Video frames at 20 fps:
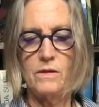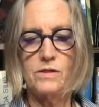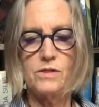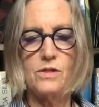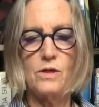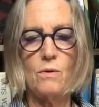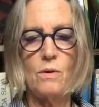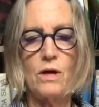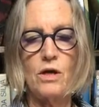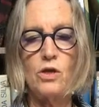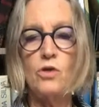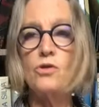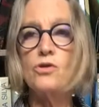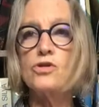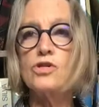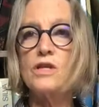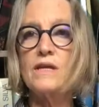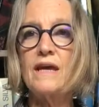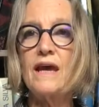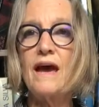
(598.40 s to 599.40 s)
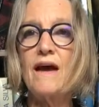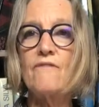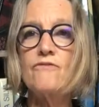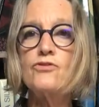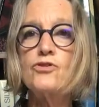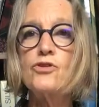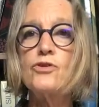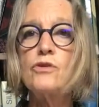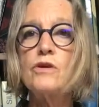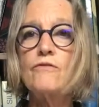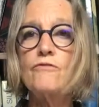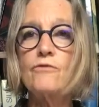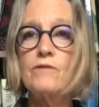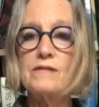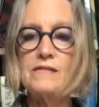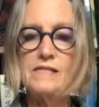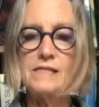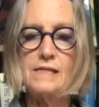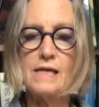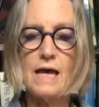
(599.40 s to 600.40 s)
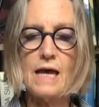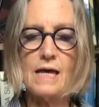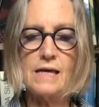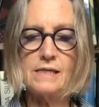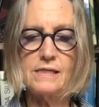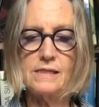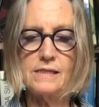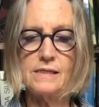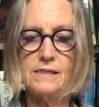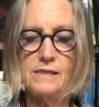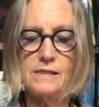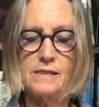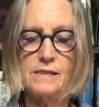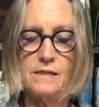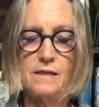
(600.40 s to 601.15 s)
So I usually have 2 different sizes.